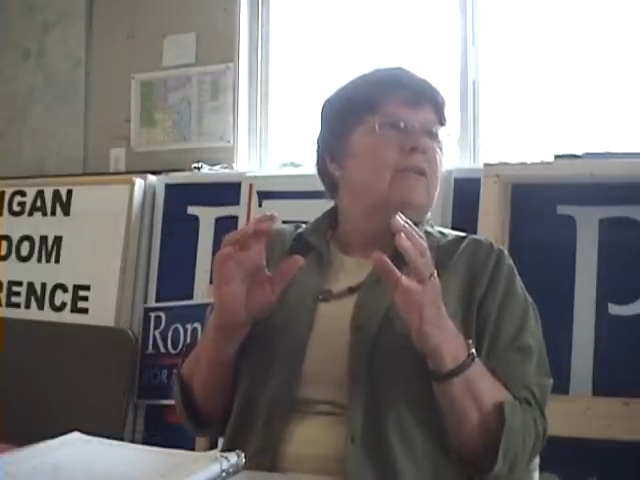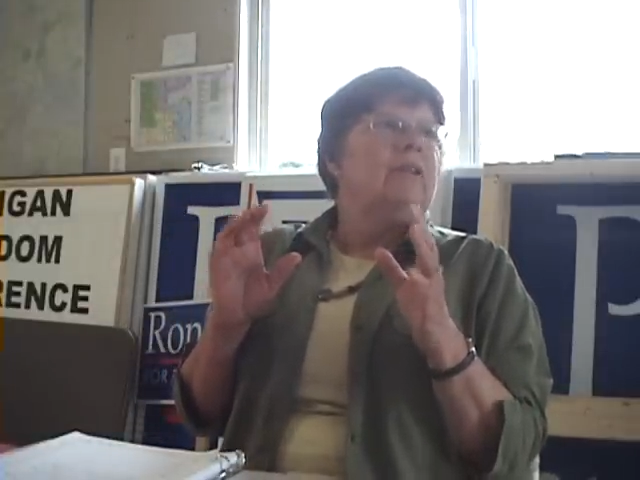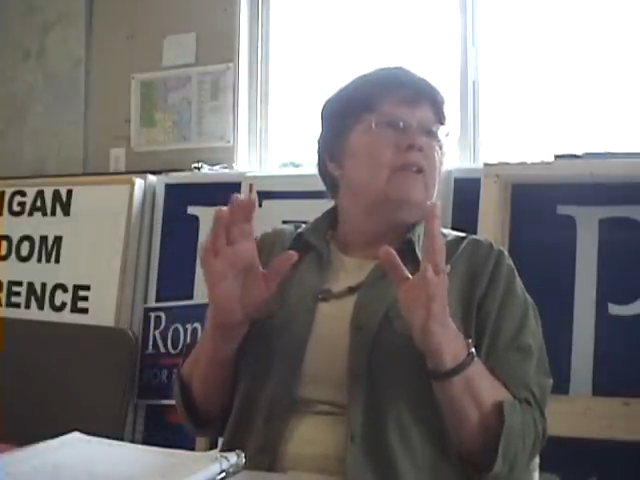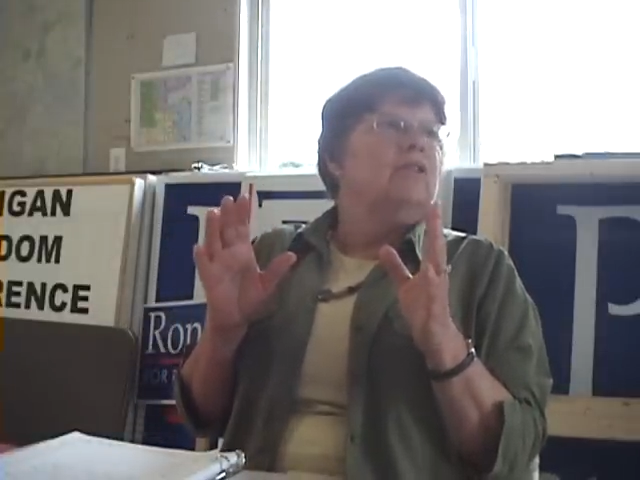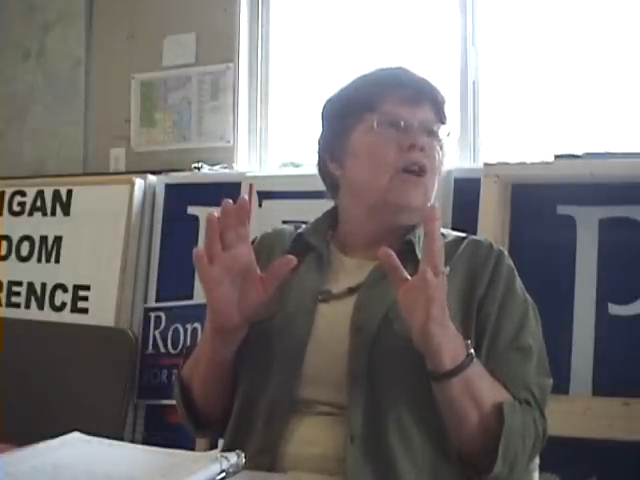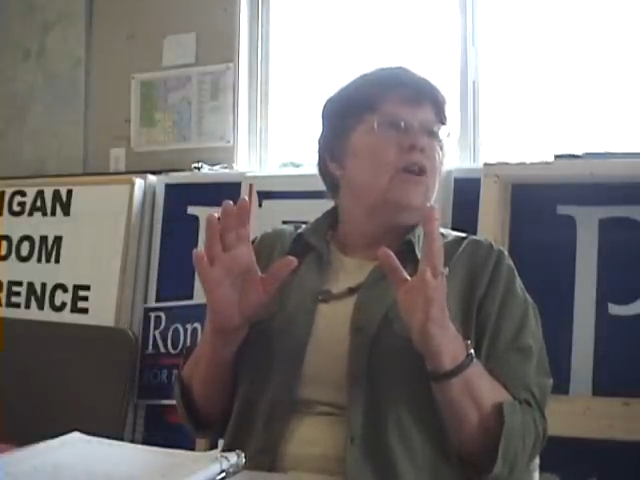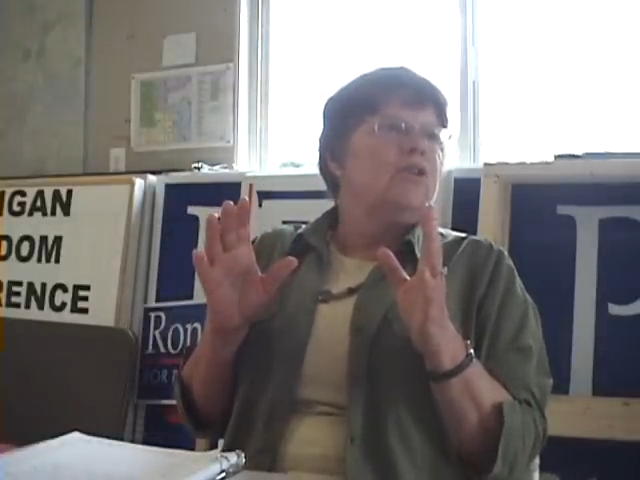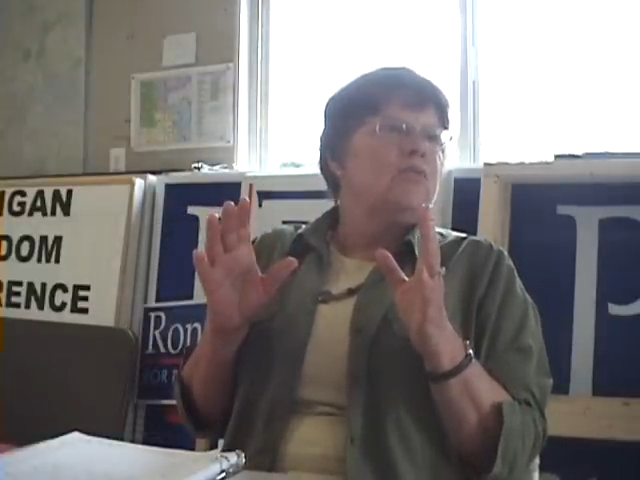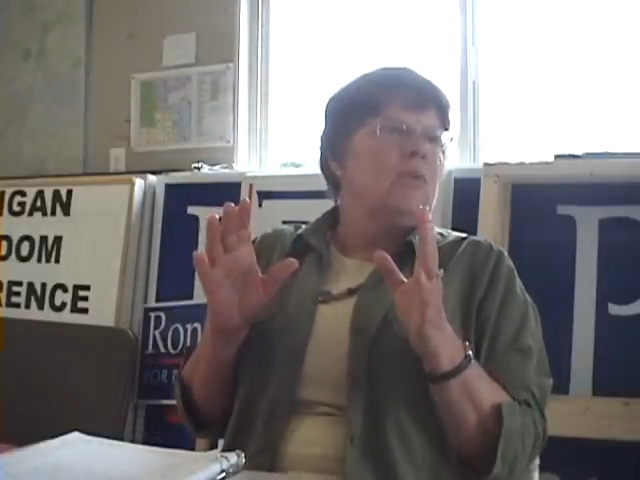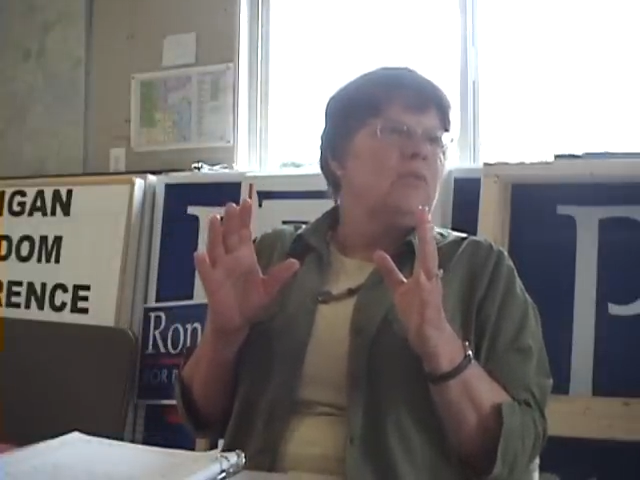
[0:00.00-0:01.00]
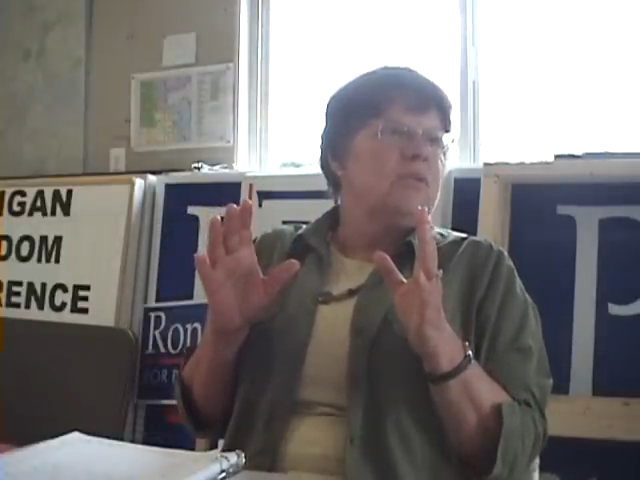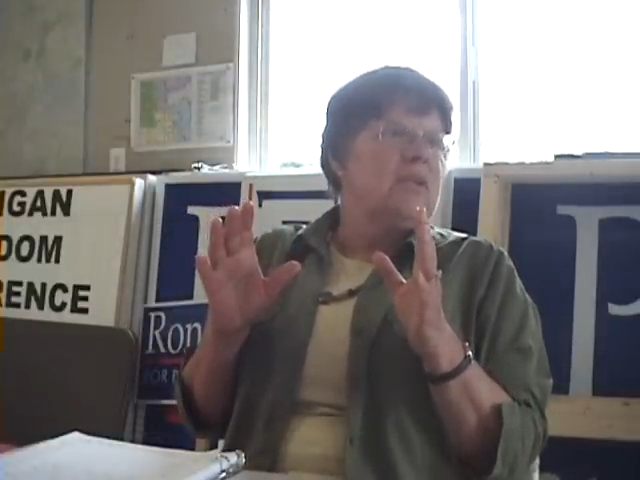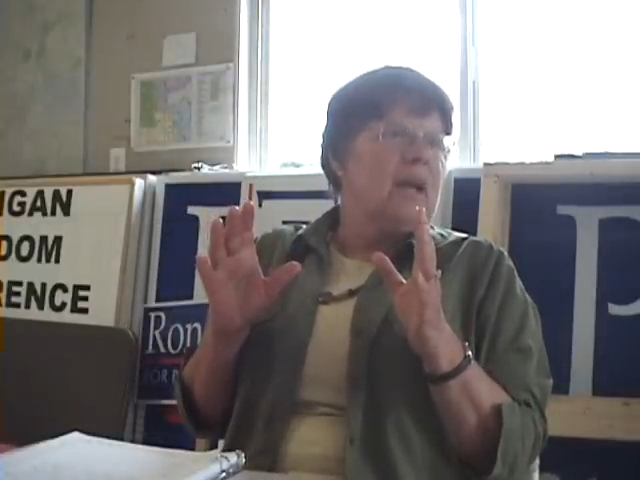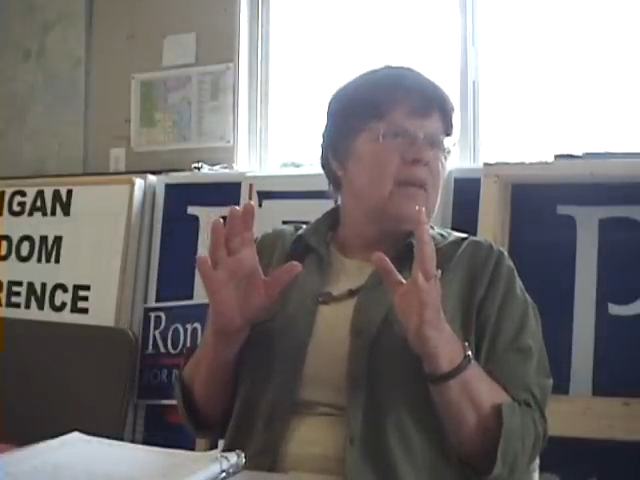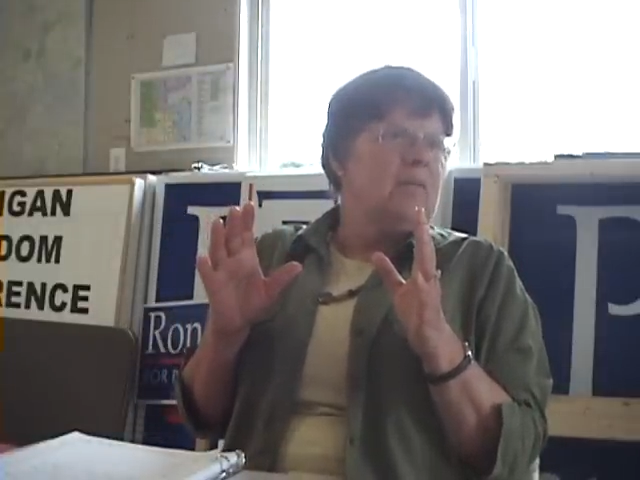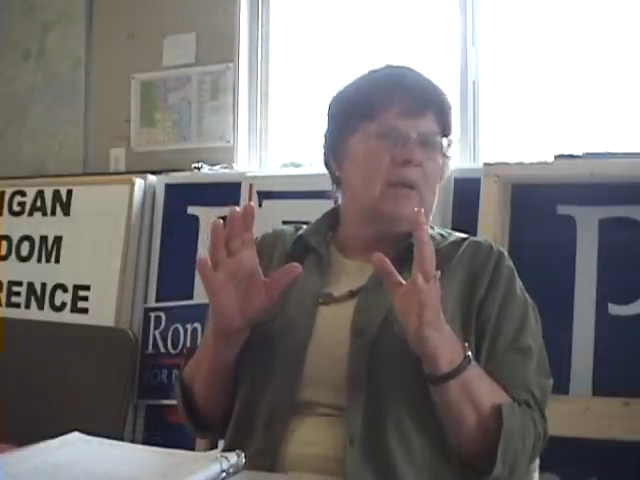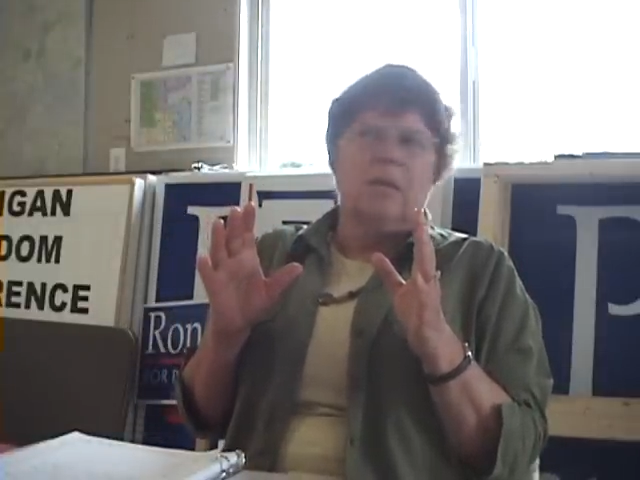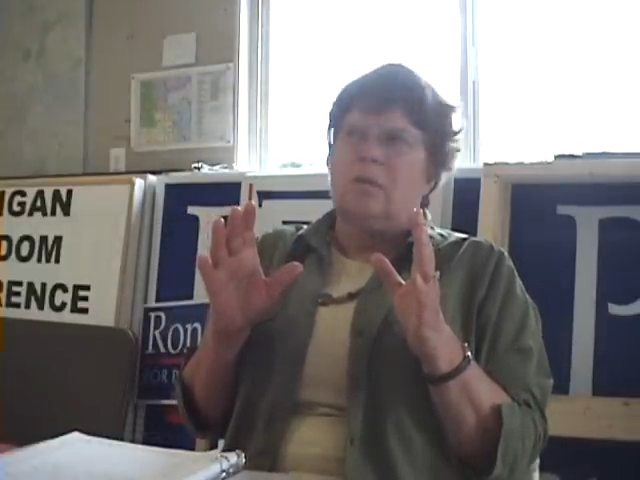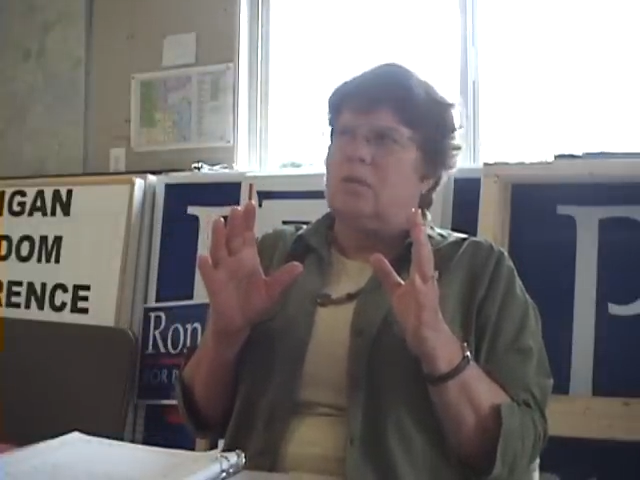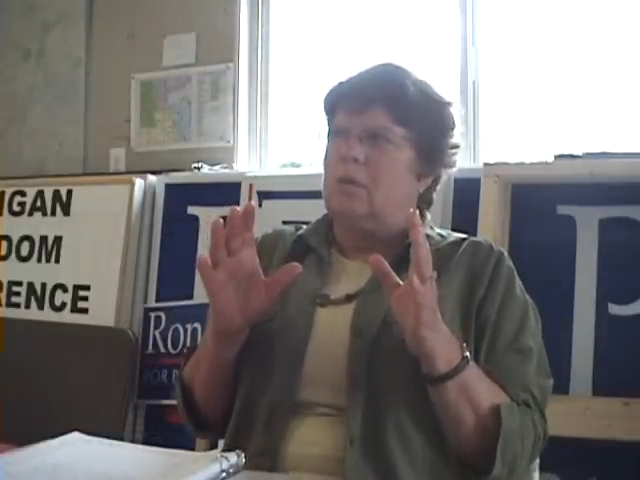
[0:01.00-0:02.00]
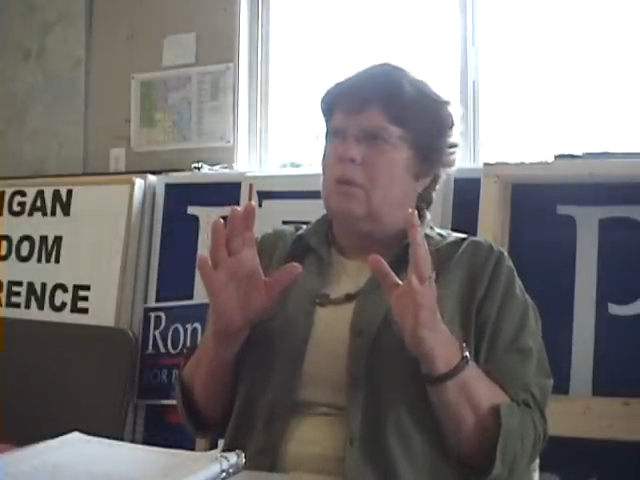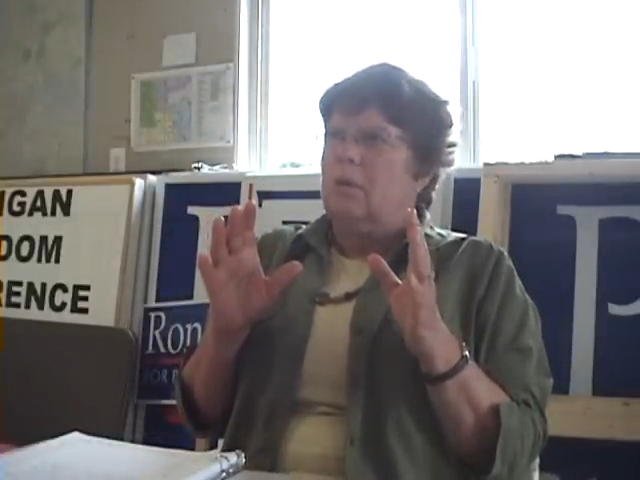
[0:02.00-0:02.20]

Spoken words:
I think the longest one was 9 minutes,